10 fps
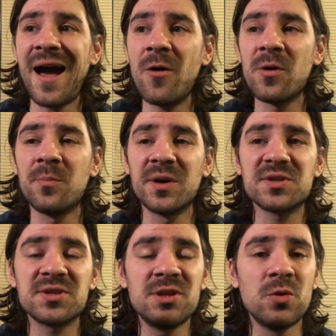how the
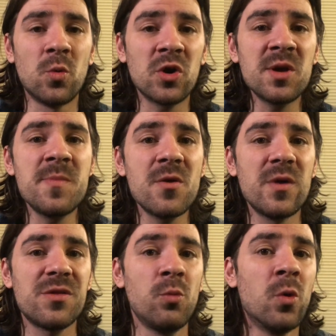person you want to be
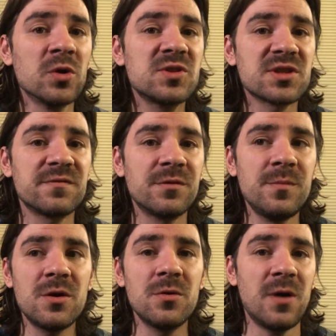with wants
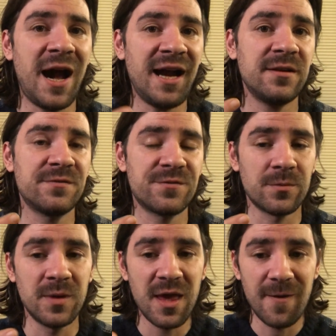from you and
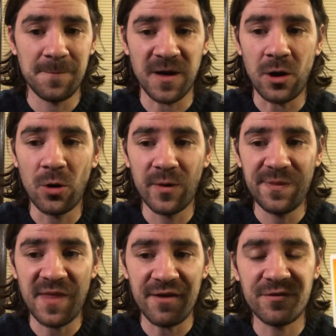from the whole
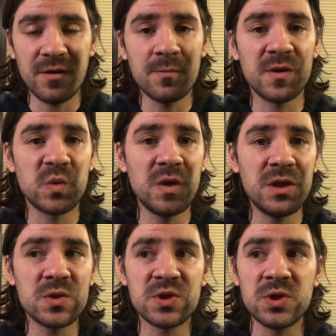endeavor in between
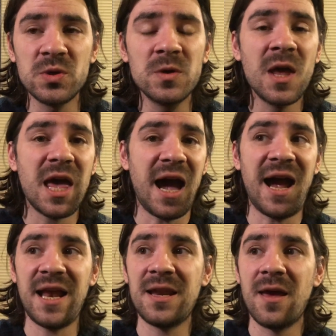you two
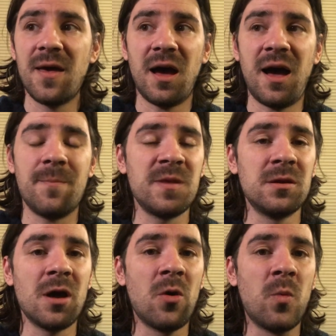and uh,
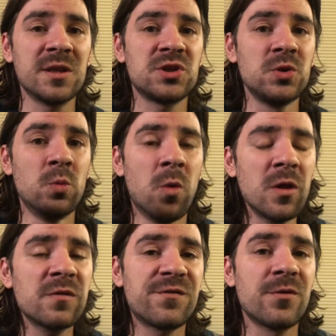you know what you
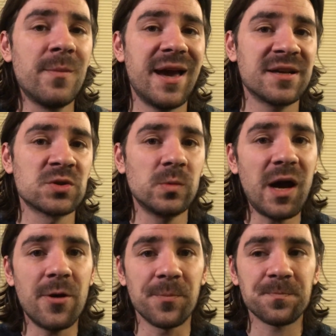want from it as
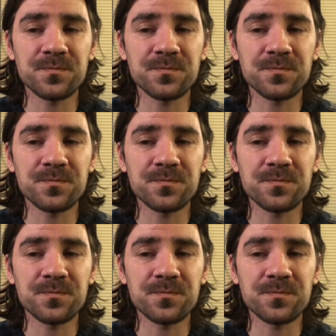well